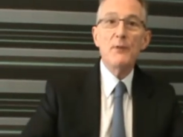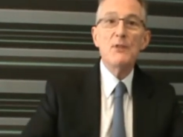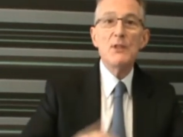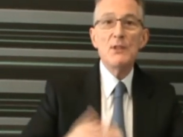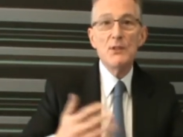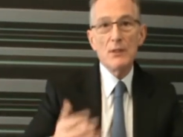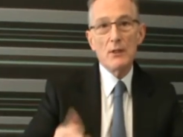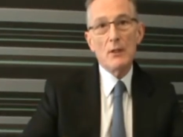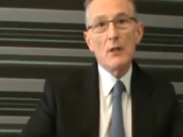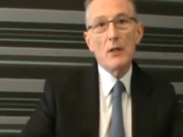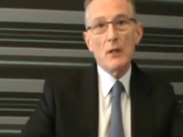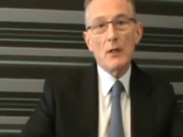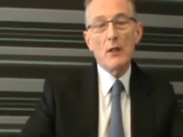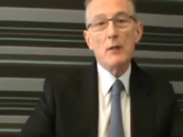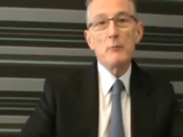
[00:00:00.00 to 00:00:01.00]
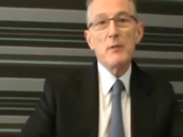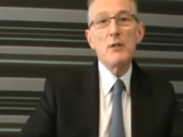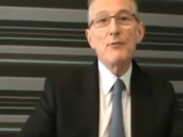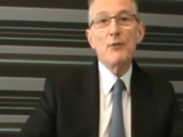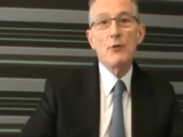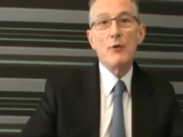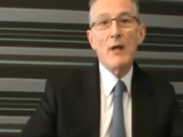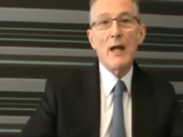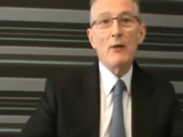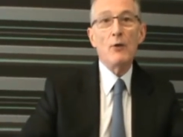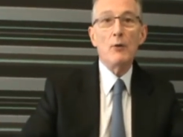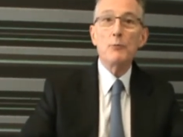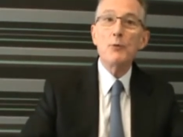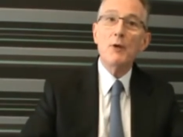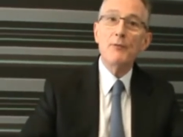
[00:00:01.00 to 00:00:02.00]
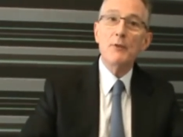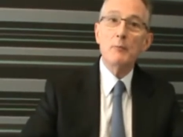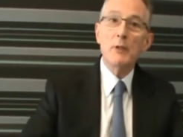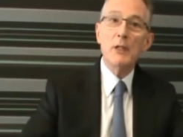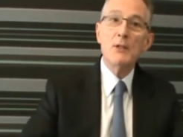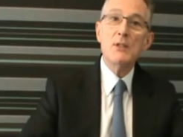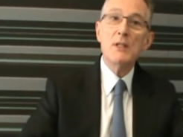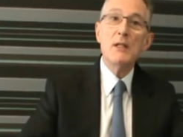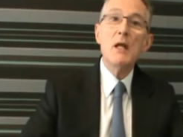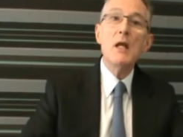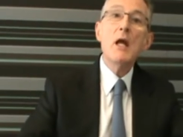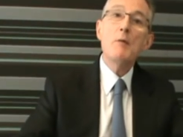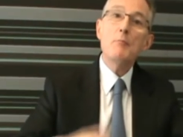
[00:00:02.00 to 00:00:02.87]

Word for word: this is a, a, bit of a drag on profitability,